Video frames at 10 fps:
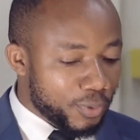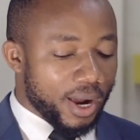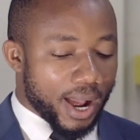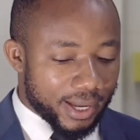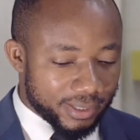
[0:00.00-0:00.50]

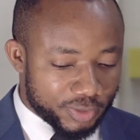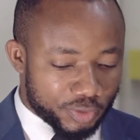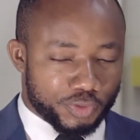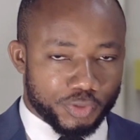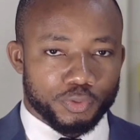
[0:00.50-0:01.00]

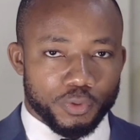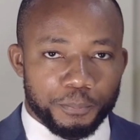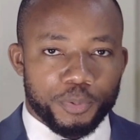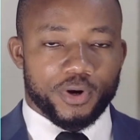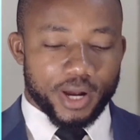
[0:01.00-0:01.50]

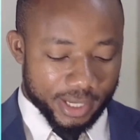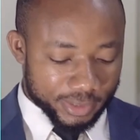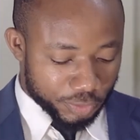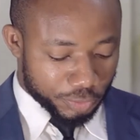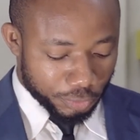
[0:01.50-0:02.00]

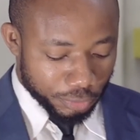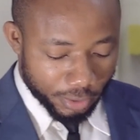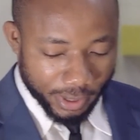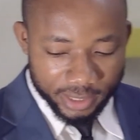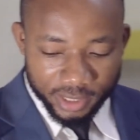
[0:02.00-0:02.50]
Bukka stew,
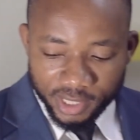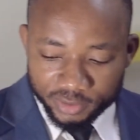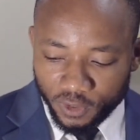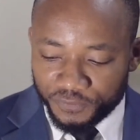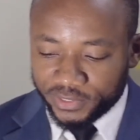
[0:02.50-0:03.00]
alright? So